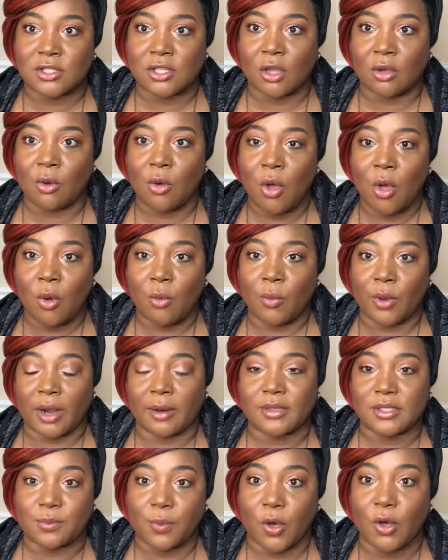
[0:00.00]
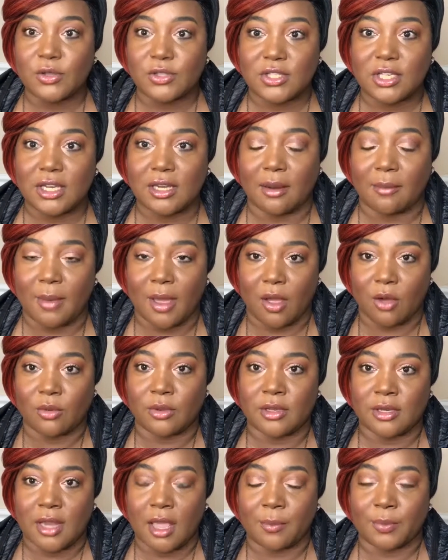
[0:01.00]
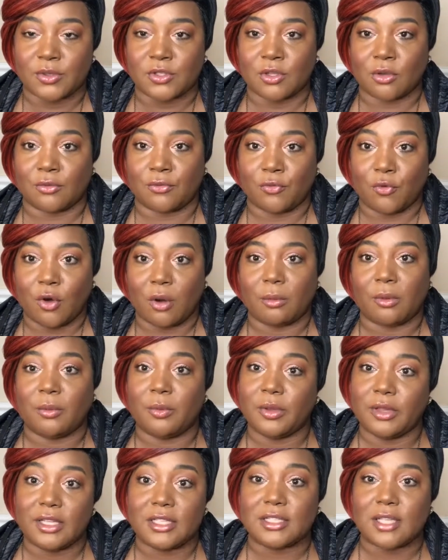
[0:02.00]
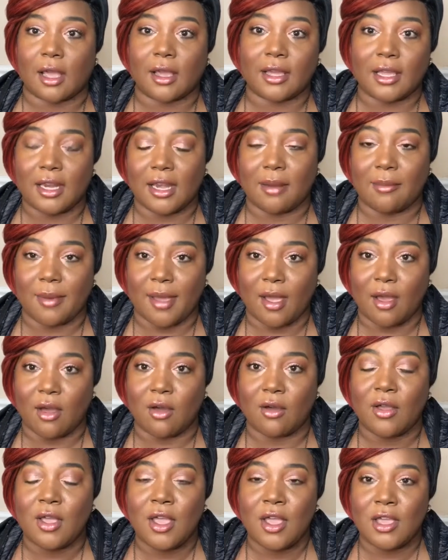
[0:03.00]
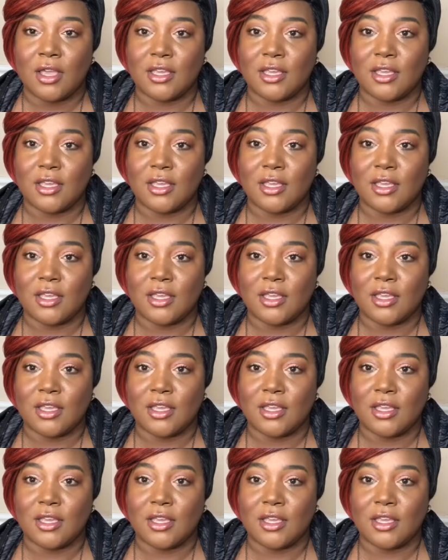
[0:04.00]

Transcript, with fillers: So what I was posting about in episode four, we're really talking about,